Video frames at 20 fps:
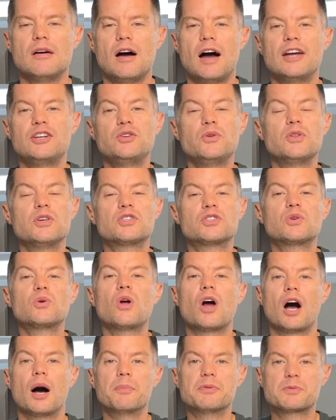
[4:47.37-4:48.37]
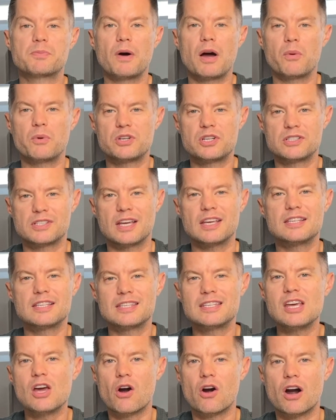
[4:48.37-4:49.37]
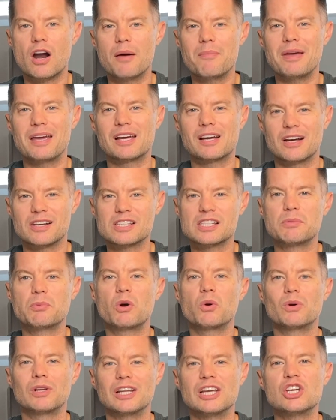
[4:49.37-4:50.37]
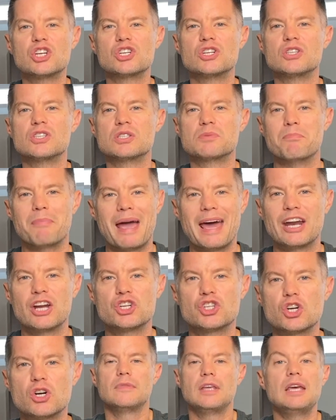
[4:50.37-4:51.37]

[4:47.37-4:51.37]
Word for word: I do this through HubSpot, which is a CRM, a customer relations manager.